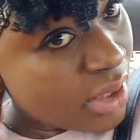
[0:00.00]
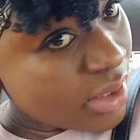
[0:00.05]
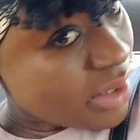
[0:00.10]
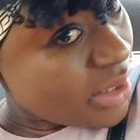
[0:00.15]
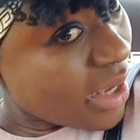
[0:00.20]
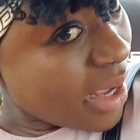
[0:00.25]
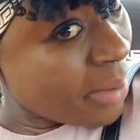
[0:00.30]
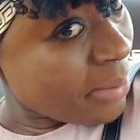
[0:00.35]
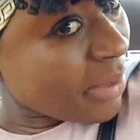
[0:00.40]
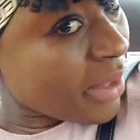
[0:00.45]

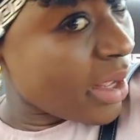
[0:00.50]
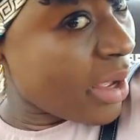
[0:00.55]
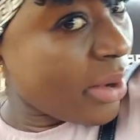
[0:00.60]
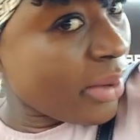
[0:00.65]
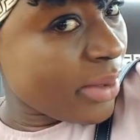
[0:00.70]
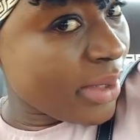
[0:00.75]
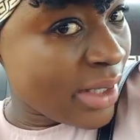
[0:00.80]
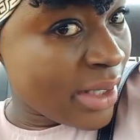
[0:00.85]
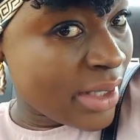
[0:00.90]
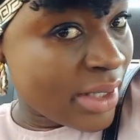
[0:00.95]
Time
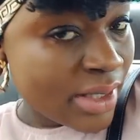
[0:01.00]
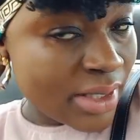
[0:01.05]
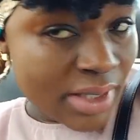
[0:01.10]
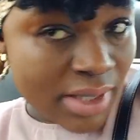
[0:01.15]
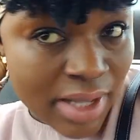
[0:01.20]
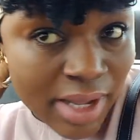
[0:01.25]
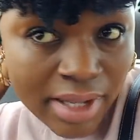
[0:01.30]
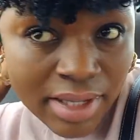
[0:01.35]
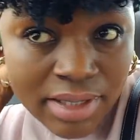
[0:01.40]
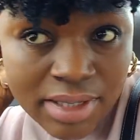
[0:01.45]
now is
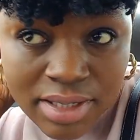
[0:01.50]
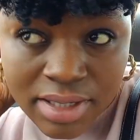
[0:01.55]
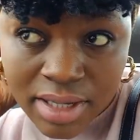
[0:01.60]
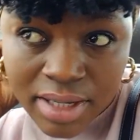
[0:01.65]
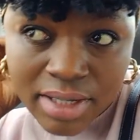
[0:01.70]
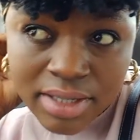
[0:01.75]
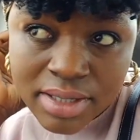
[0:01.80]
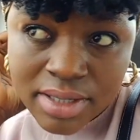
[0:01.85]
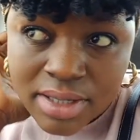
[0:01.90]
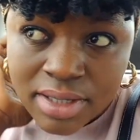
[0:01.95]

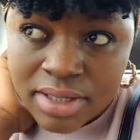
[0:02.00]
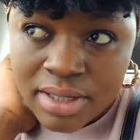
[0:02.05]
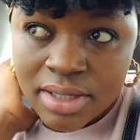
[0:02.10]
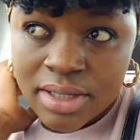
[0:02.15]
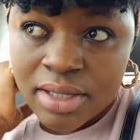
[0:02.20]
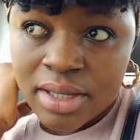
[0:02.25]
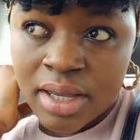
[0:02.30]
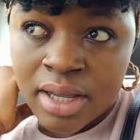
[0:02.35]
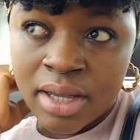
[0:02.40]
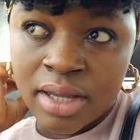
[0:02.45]

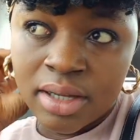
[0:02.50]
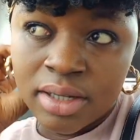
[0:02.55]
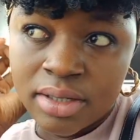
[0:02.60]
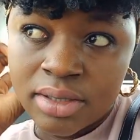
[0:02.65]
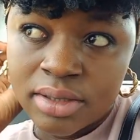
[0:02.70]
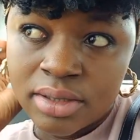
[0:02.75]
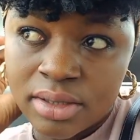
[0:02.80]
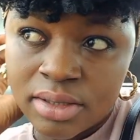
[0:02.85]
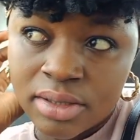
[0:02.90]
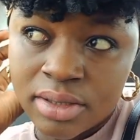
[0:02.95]
9:30
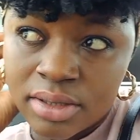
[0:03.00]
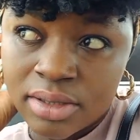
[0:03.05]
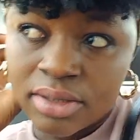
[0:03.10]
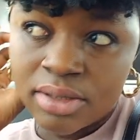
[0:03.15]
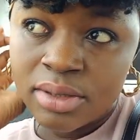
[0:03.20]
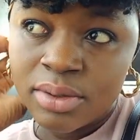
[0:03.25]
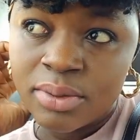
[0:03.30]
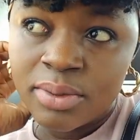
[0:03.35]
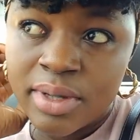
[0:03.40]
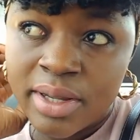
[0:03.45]

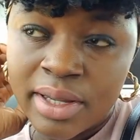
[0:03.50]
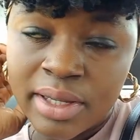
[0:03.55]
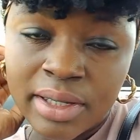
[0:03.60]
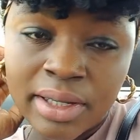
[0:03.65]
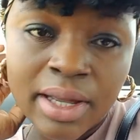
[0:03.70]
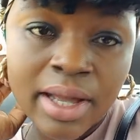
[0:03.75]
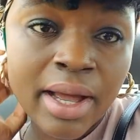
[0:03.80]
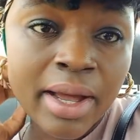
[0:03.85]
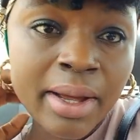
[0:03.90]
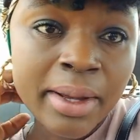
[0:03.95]
and we are in
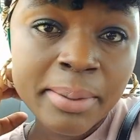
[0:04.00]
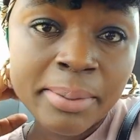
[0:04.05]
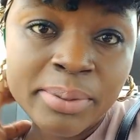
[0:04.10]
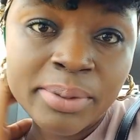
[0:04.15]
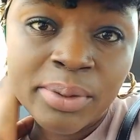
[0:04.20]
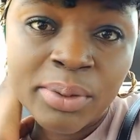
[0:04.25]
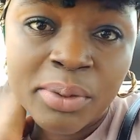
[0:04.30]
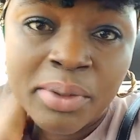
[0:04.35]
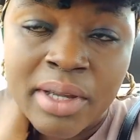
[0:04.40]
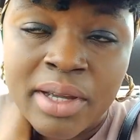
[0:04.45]
cab.
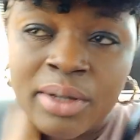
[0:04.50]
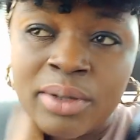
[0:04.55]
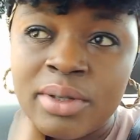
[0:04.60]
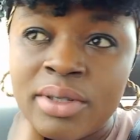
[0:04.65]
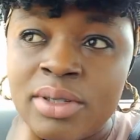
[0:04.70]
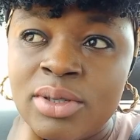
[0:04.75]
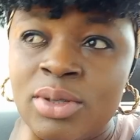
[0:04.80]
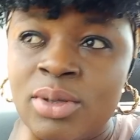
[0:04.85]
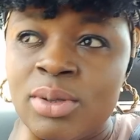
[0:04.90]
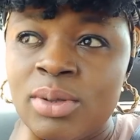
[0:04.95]
We are
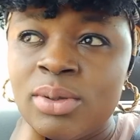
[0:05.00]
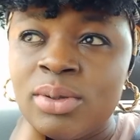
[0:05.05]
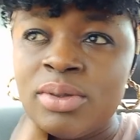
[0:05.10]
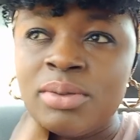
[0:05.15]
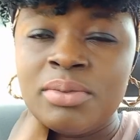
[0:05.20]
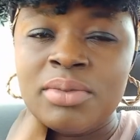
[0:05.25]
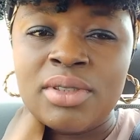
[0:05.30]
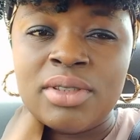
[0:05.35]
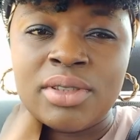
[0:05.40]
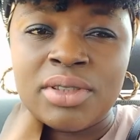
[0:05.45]
going to
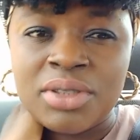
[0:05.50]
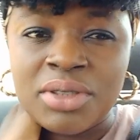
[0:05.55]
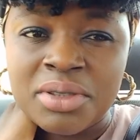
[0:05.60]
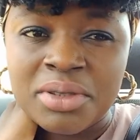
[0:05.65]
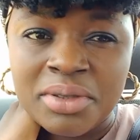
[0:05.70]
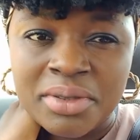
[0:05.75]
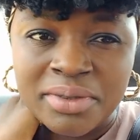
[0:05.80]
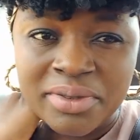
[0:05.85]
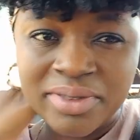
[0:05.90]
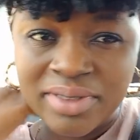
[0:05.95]

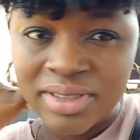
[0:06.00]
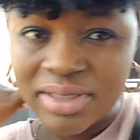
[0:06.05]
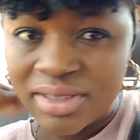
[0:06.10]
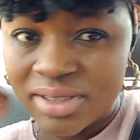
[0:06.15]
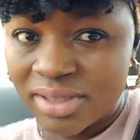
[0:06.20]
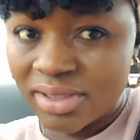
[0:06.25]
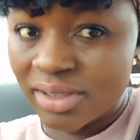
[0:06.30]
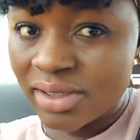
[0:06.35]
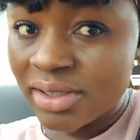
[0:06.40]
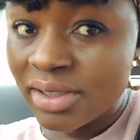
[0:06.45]
immigration
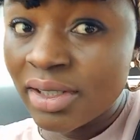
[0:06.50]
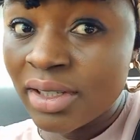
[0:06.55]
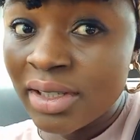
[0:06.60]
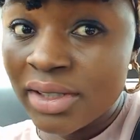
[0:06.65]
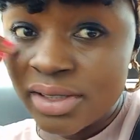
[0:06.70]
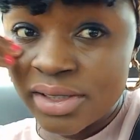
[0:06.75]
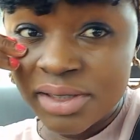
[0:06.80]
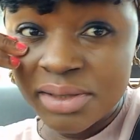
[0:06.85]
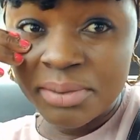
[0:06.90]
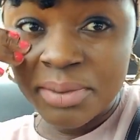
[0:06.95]
office.
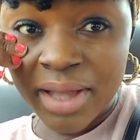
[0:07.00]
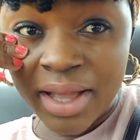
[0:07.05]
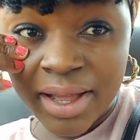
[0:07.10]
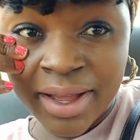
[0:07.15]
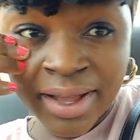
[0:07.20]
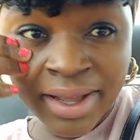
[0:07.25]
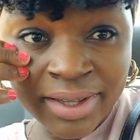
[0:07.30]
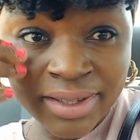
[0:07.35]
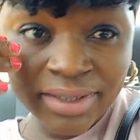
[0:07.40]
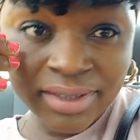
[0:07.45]
See my
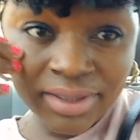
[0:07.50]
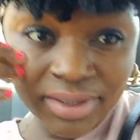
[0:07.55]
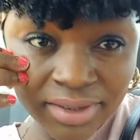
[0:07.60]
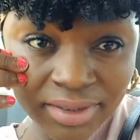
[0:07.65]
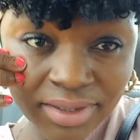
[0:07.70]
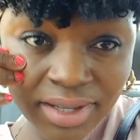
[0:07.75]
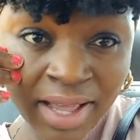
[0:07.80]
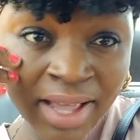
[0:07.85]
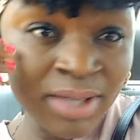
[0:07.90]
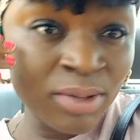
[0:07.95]
eyes.
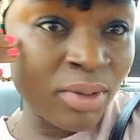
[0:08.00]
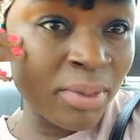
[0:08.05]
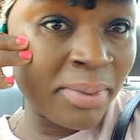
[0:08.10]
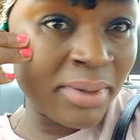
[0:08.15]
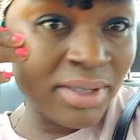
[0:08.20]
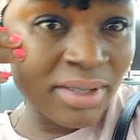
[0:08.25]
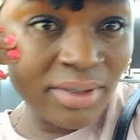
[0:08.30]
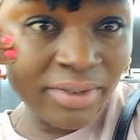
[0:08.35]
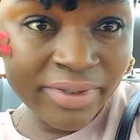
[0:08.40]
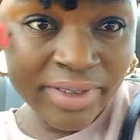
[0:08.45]
Eyes were
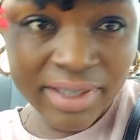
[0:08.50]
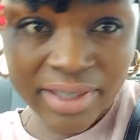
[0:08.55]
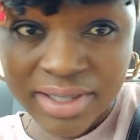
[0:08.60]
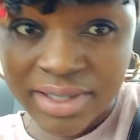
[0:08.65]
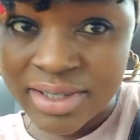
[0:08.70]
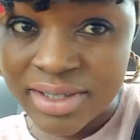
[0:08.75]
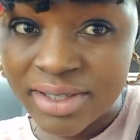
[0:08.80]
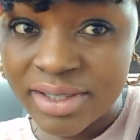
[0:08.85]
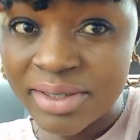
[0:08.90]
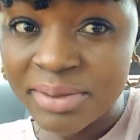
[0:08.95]
best enough at
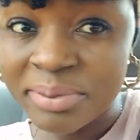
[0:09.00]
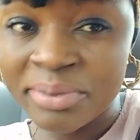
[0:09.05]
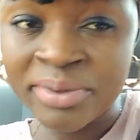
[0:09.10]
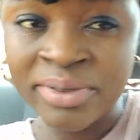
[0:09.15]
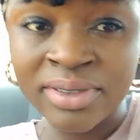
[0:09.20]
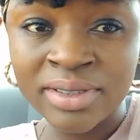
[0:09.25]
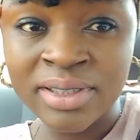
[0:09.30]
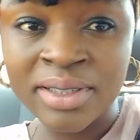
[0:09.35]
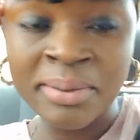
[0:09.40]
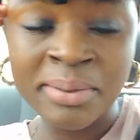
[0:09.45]
this sleep.
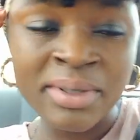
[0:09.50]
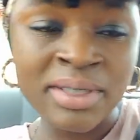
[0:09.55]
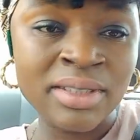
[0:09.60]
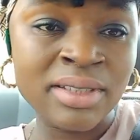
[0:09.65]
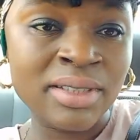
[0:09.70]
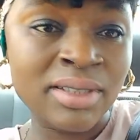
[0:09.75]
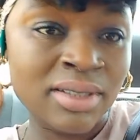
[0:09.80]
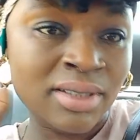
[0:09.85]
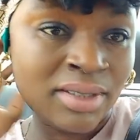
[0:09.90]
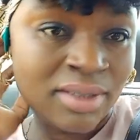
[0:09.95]
So I mean
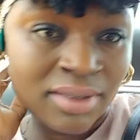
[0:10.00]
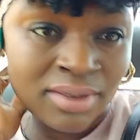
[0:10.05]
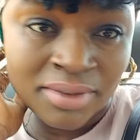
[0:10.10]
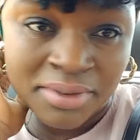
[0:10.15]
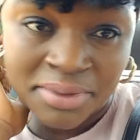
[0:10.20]
this.